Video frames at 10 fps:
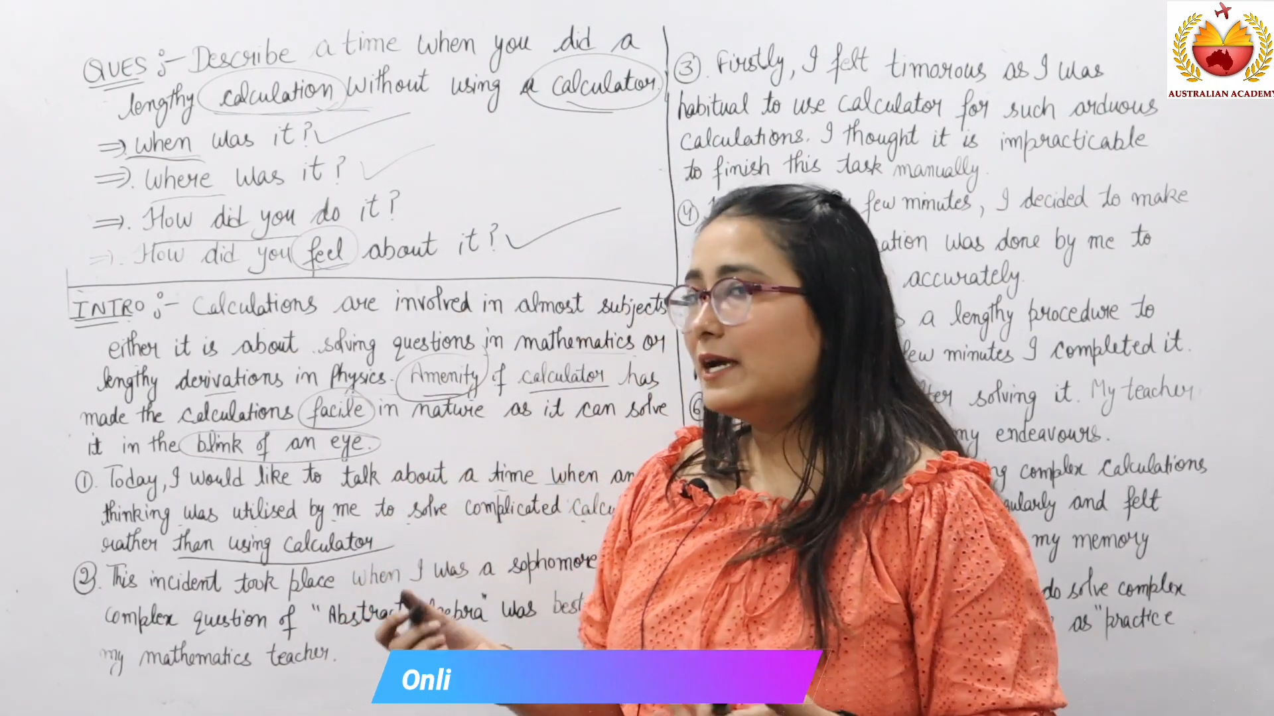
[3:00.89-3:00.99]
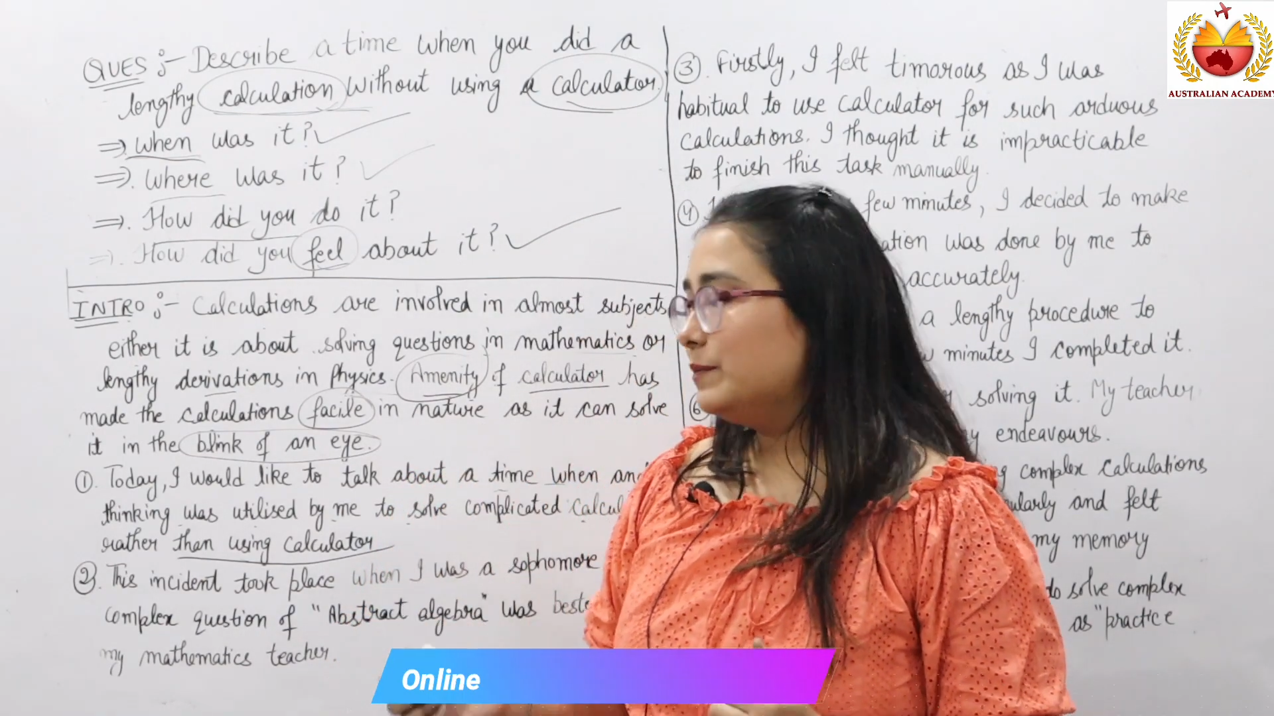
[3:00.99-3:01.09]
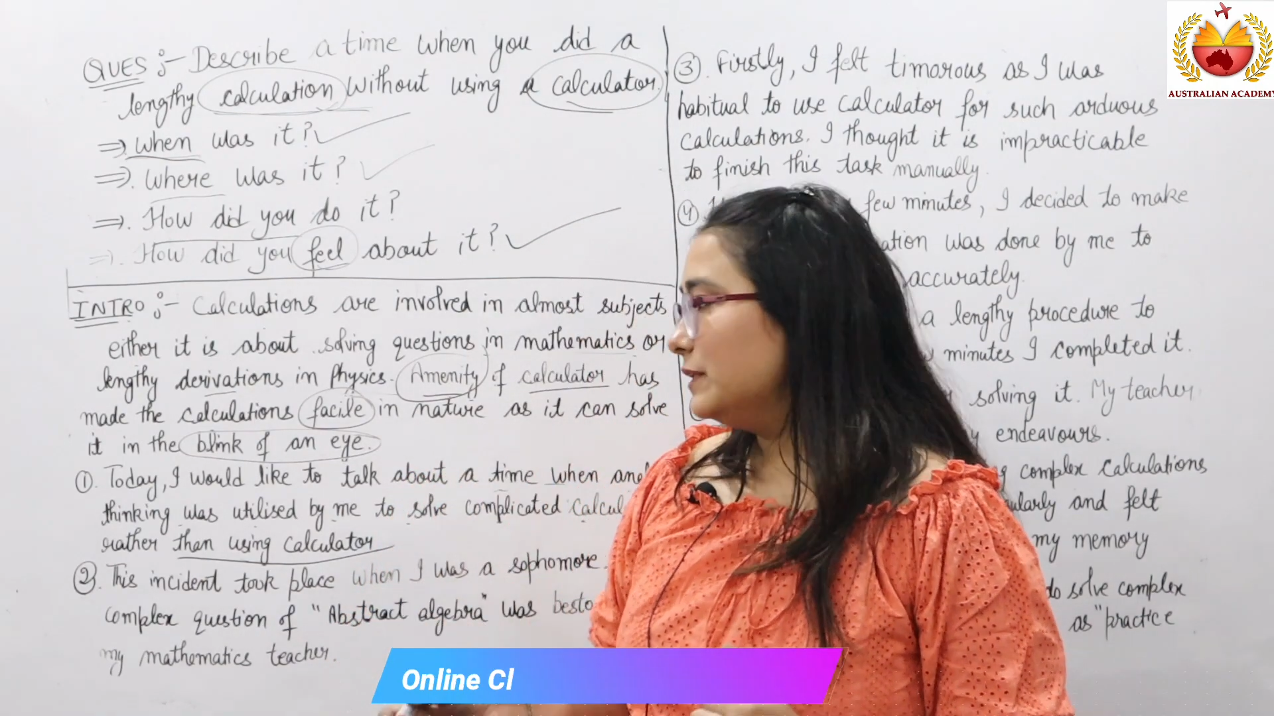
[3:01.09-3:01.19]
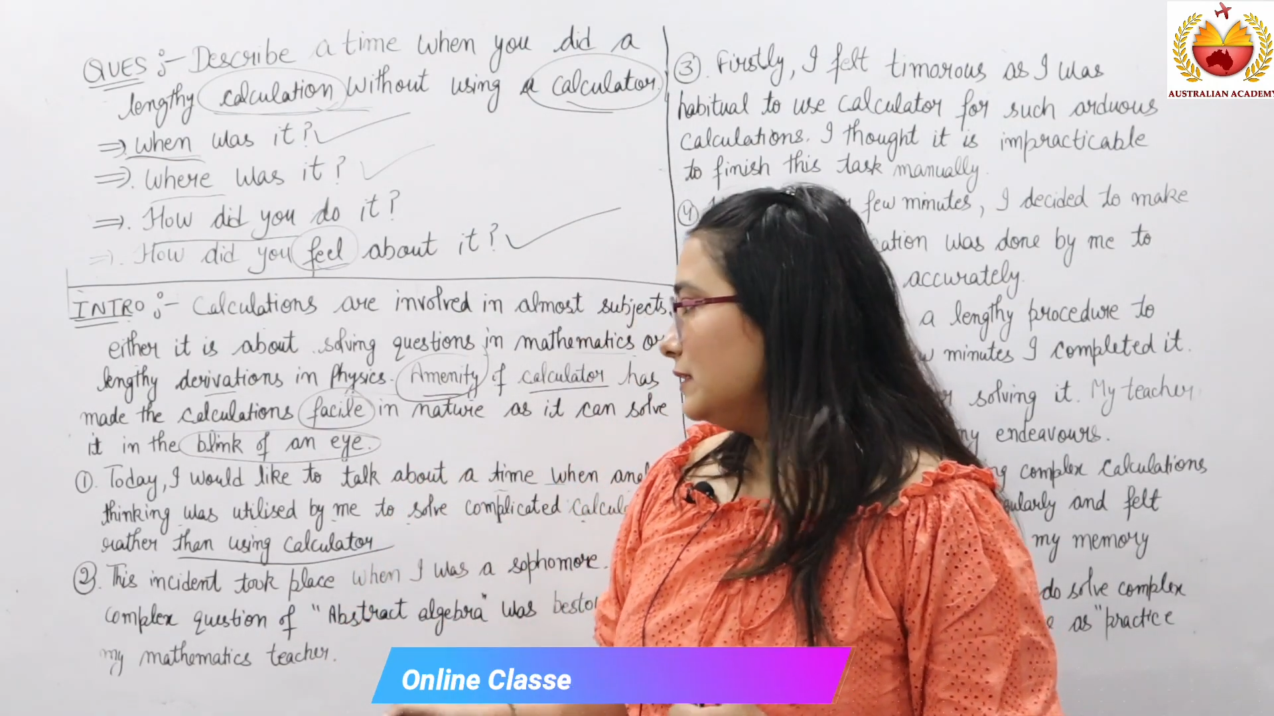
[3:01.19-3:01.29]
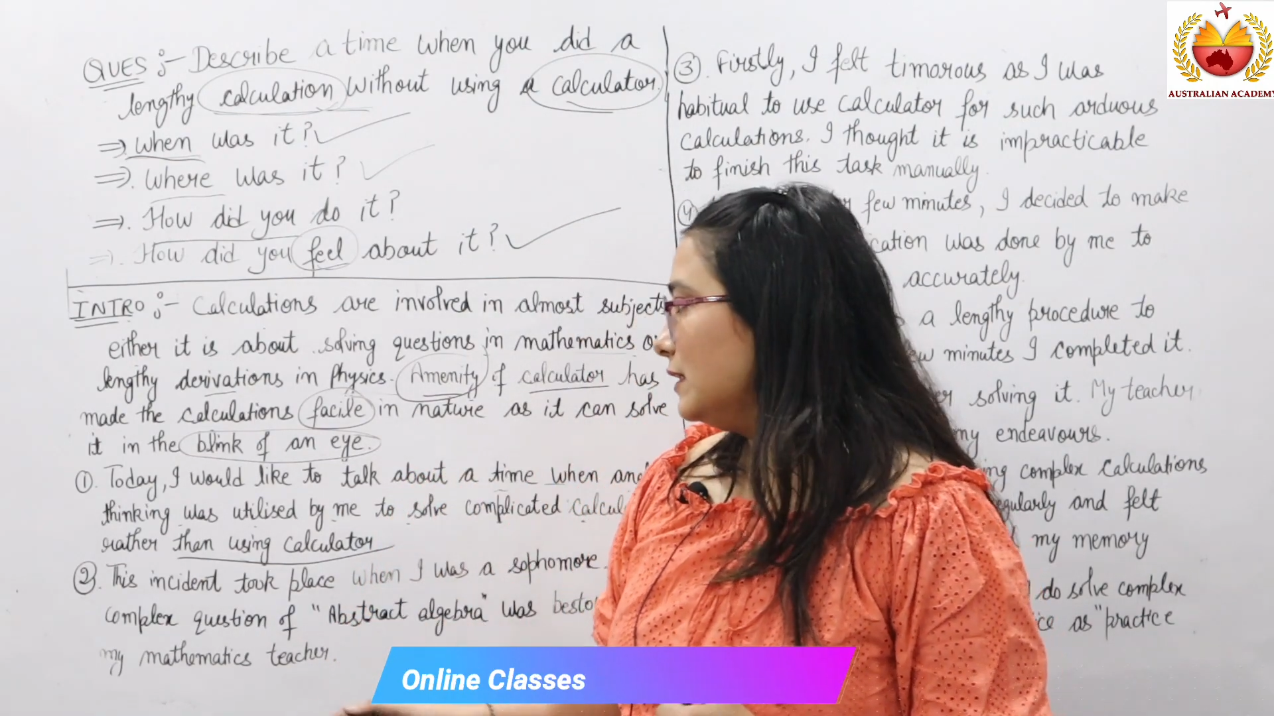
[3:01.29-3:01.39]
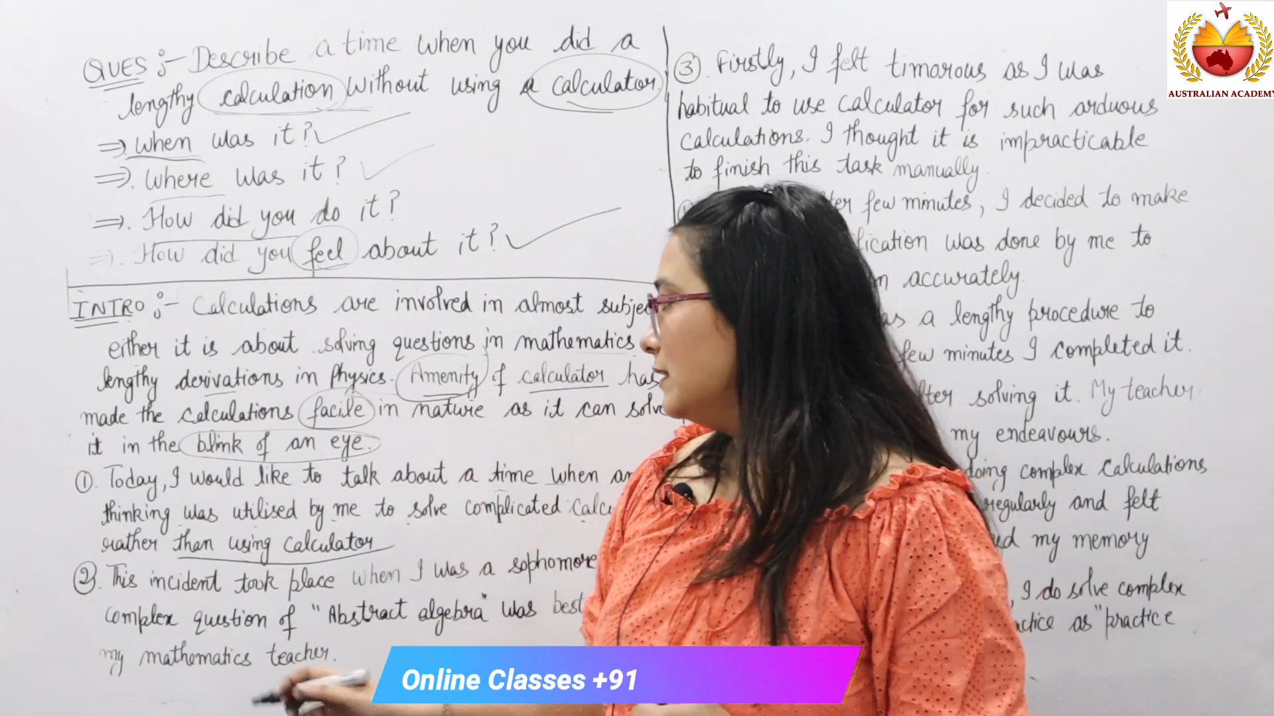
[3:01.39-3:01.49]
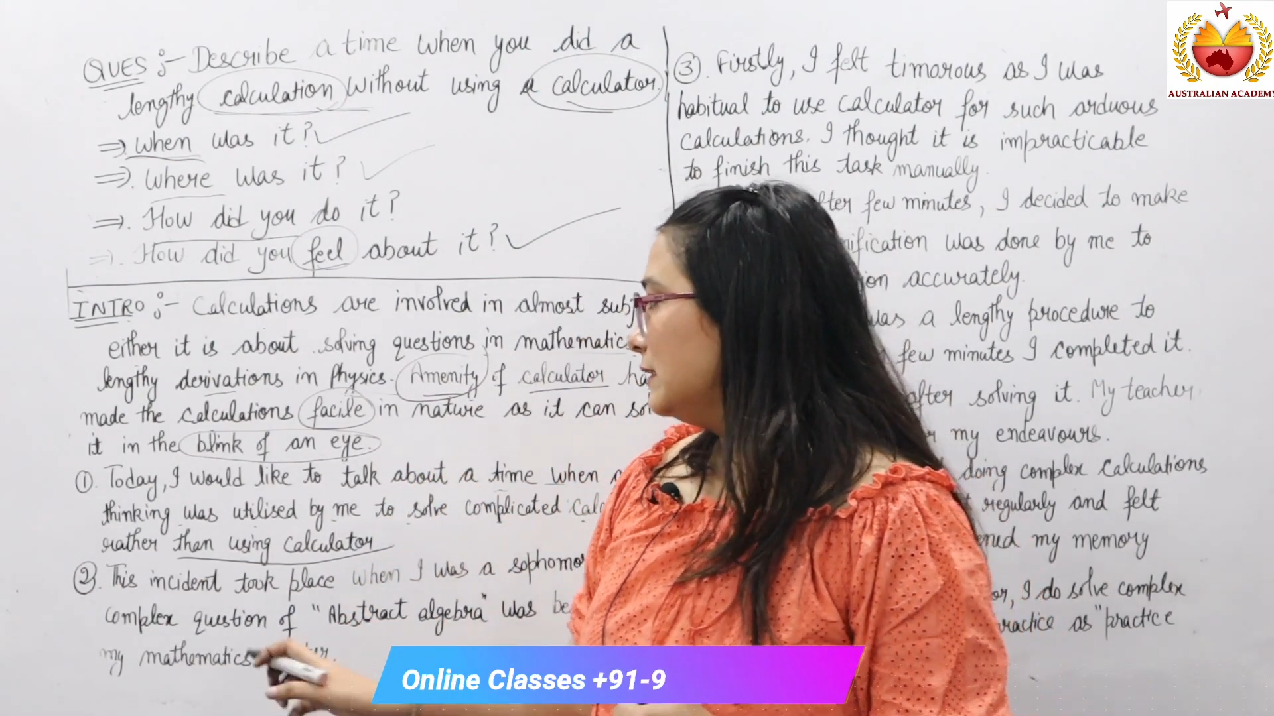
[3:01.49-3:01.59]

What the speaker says: happened,